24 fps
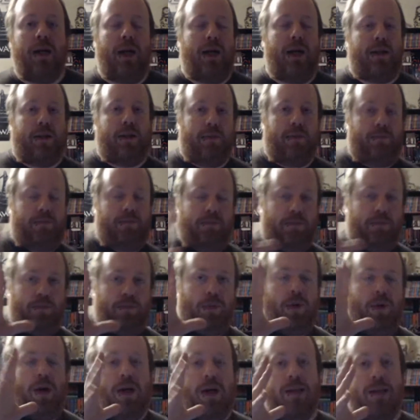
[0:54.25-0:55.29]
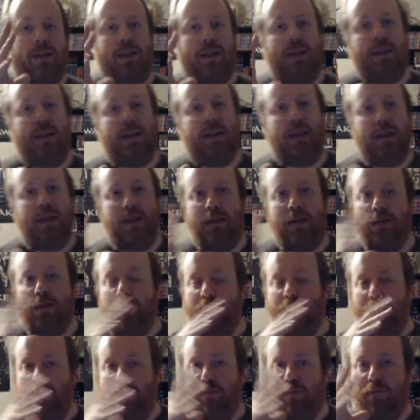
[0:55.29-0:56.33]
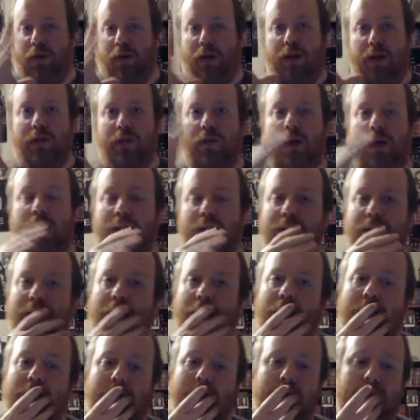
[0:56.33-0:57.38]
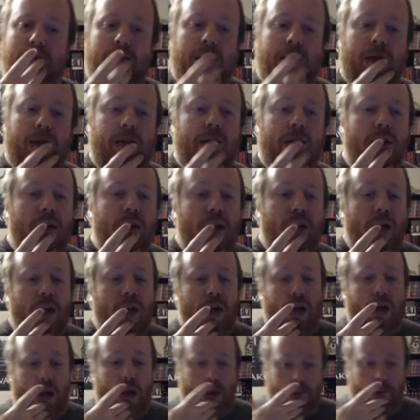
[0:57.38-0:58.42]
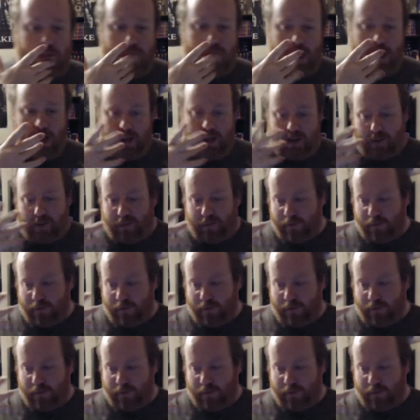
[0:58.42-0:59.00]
I have to process this, probably why it's taking so long, but